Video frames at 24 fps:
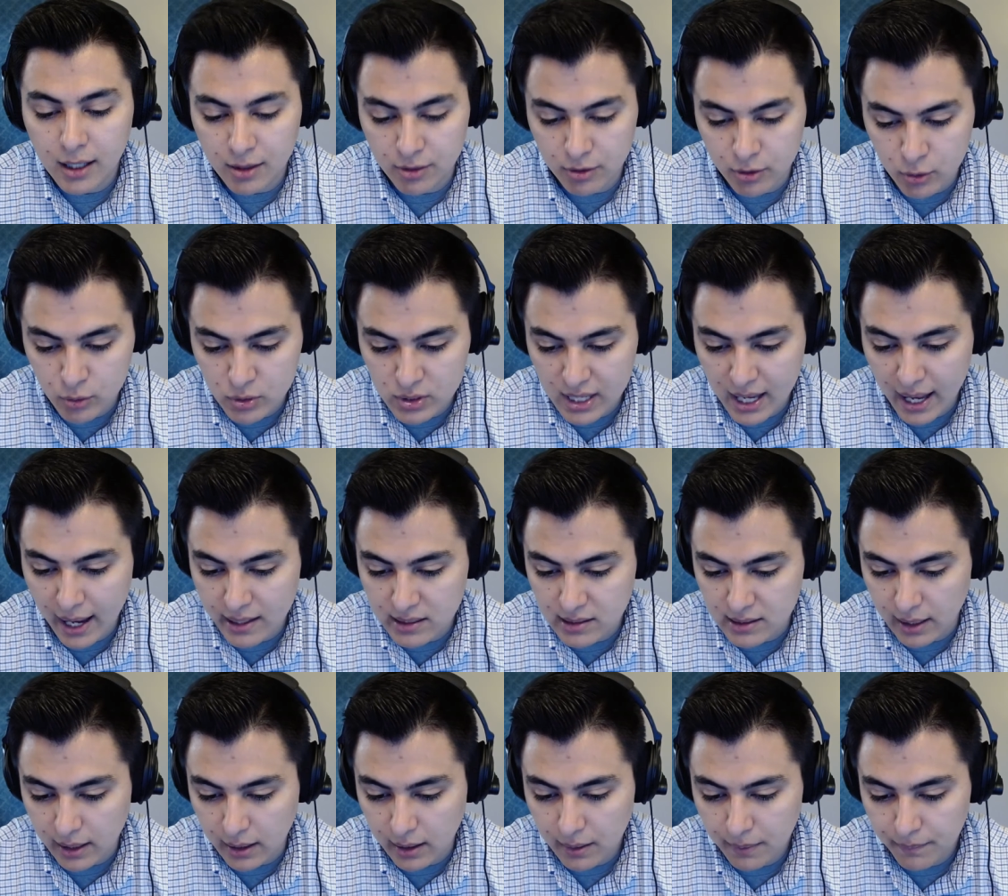
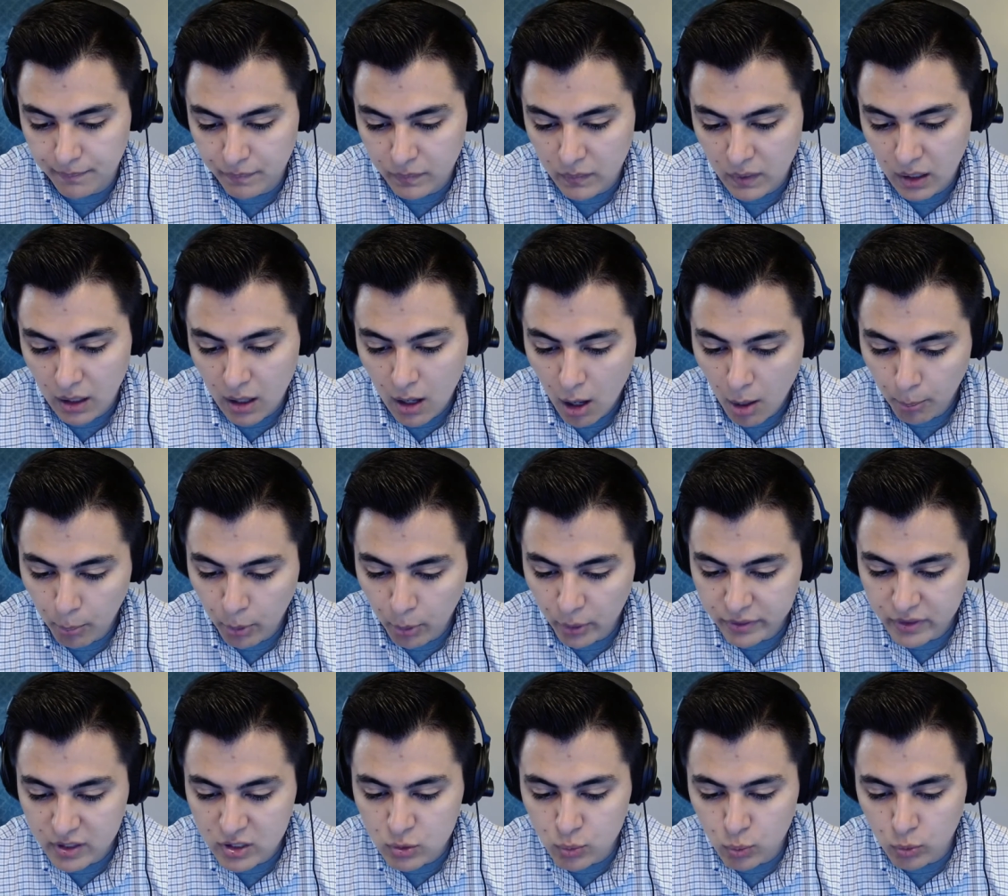enthusiastic.
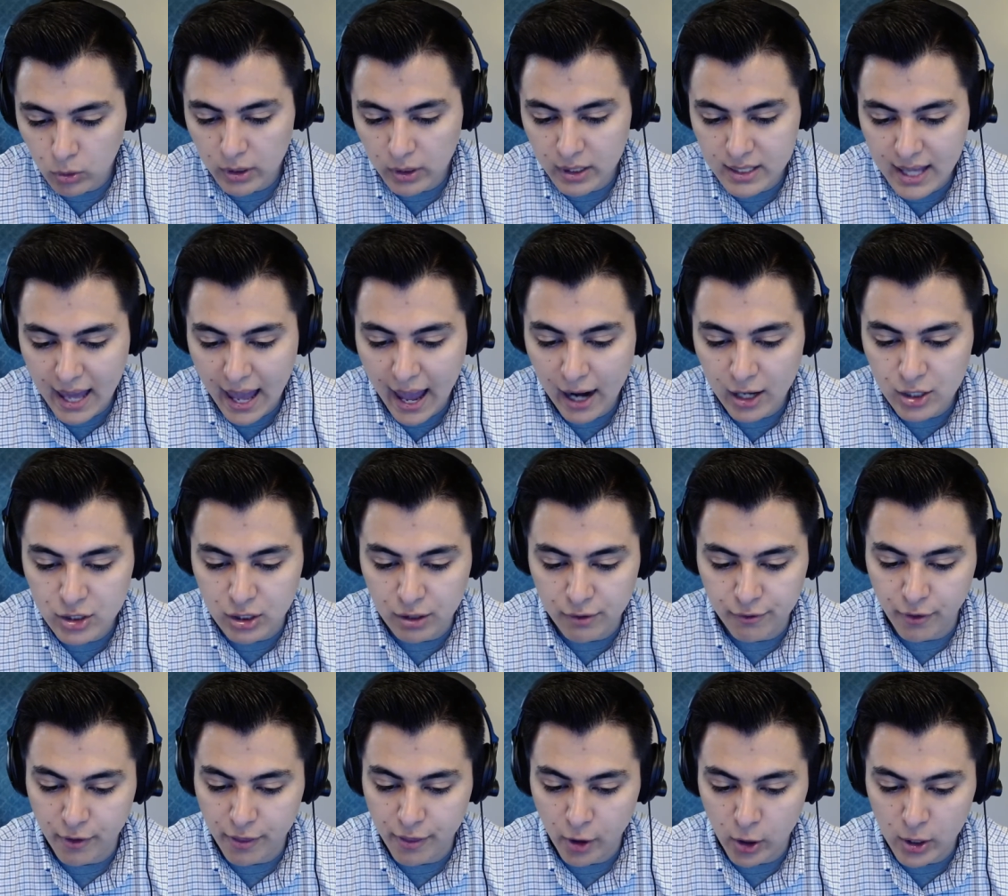Put this rule into action
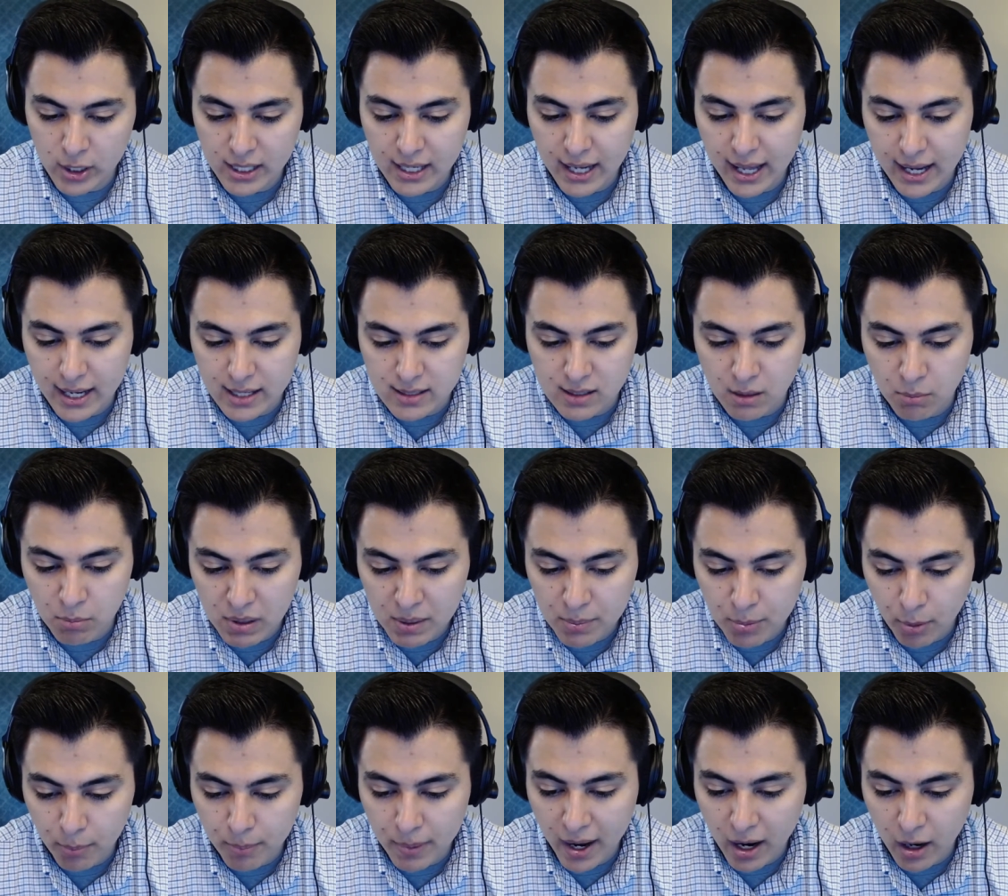for 30 days and be
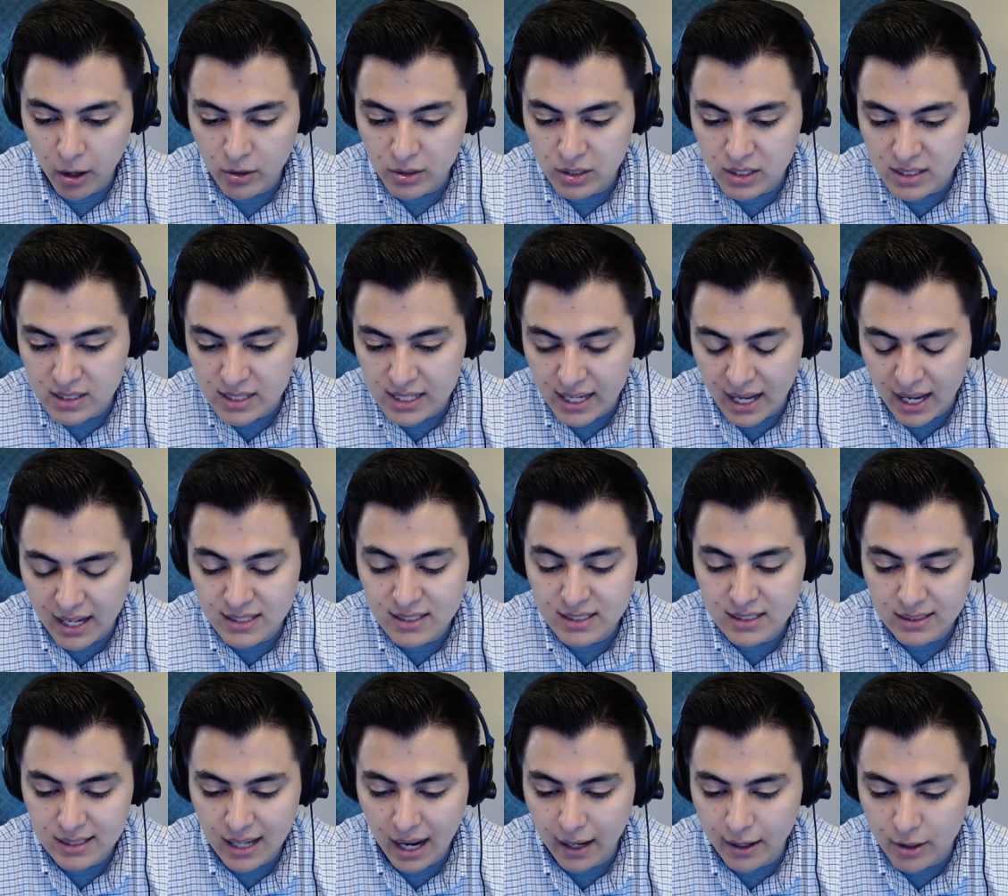prepared to see
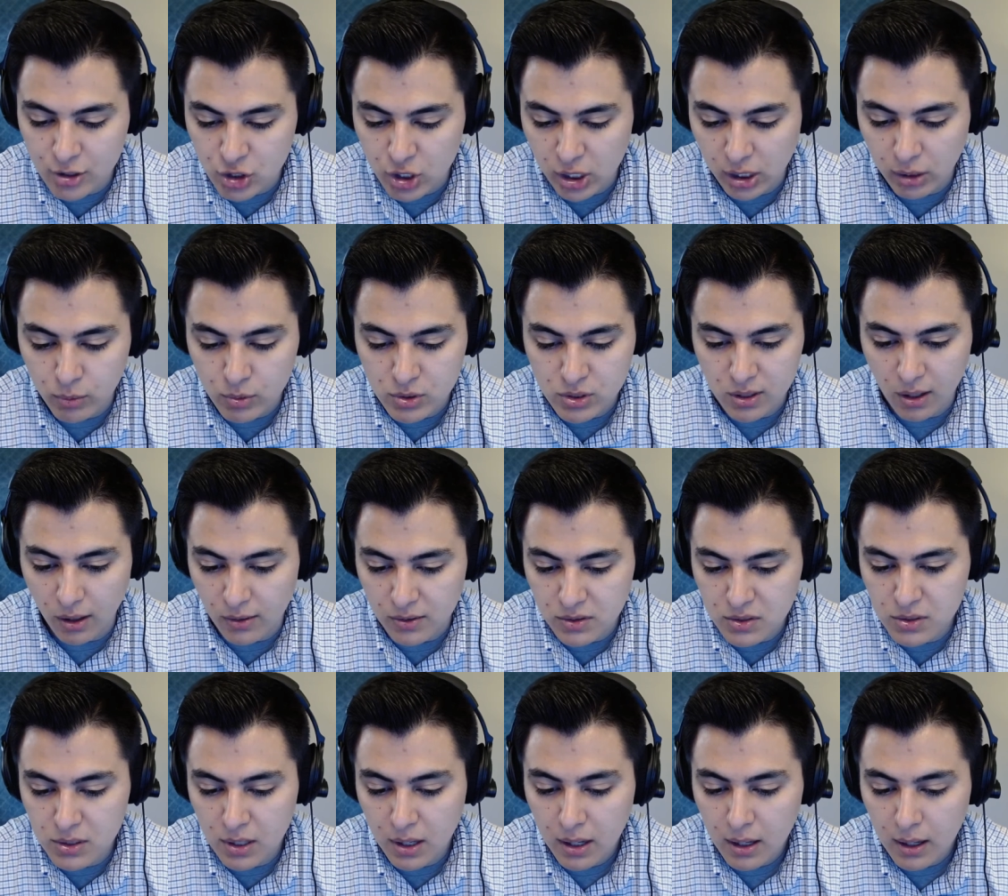astonishing
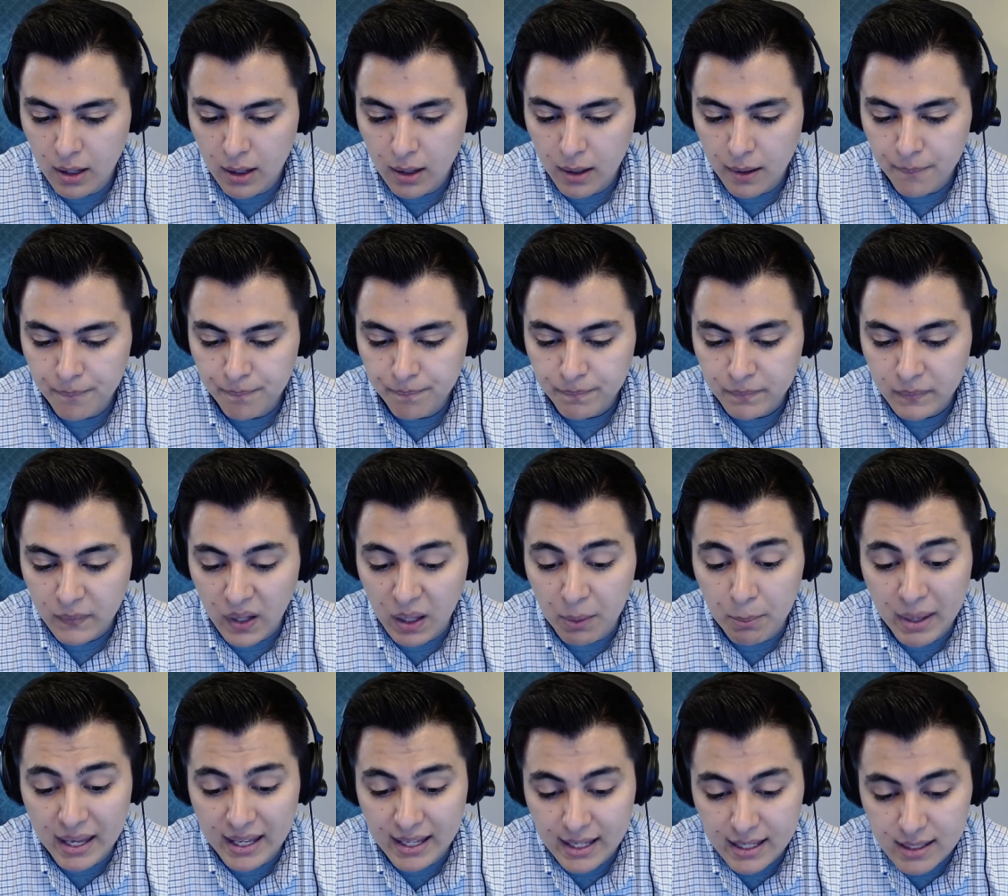results.
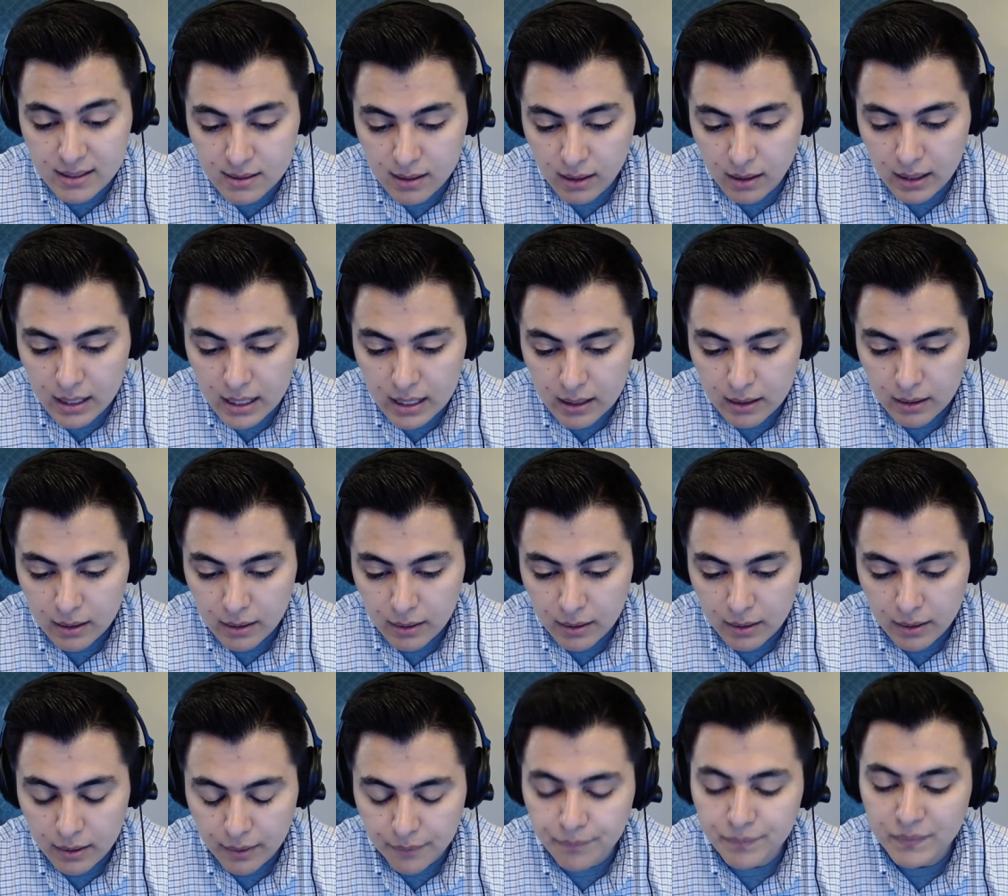It may easily
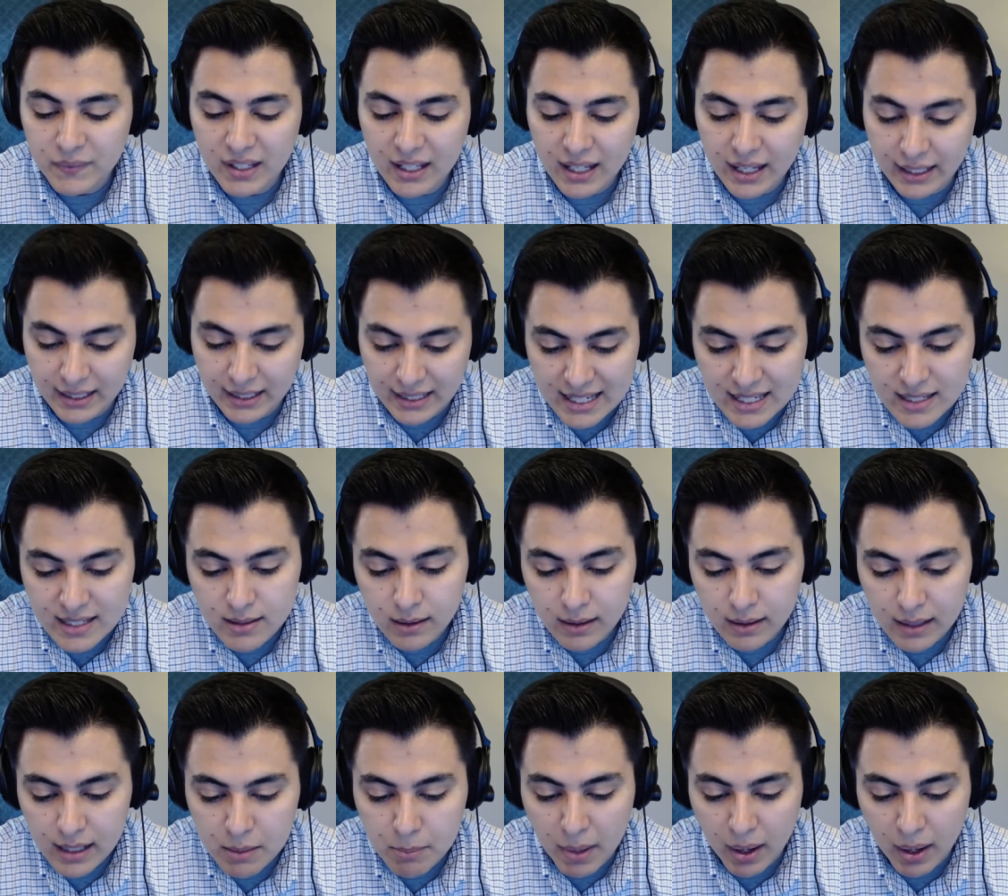it
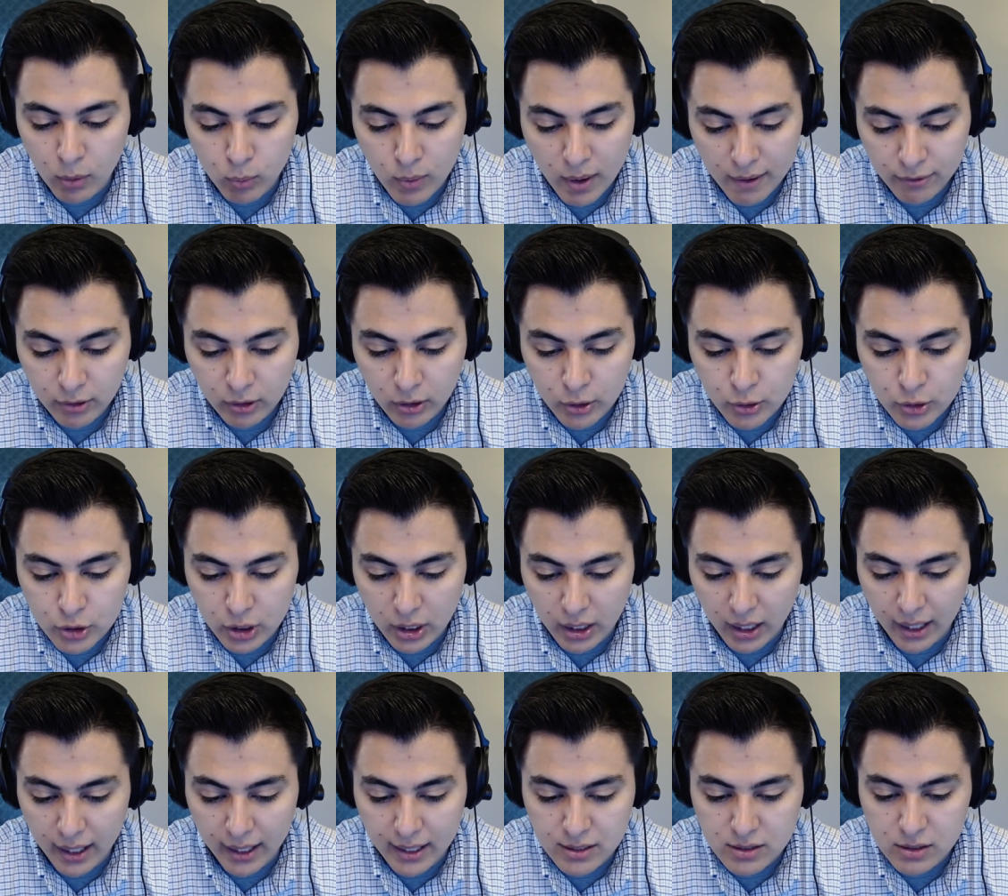easily may
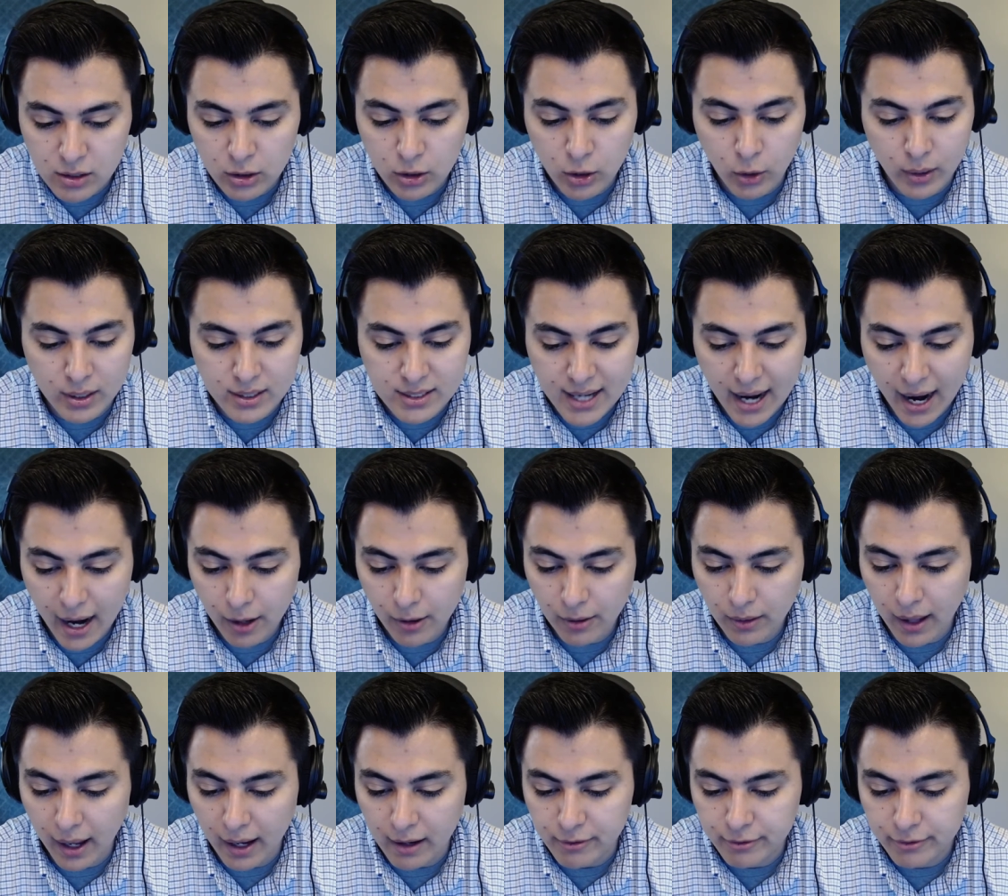revolutionize your entire
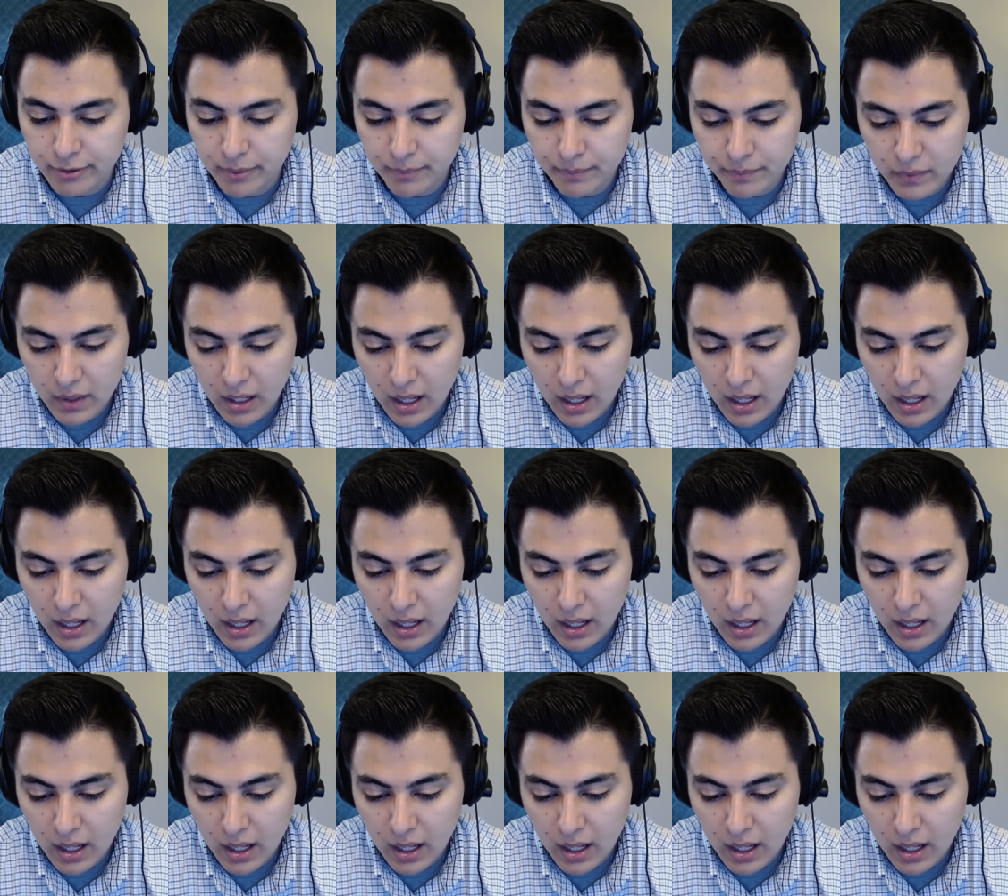life.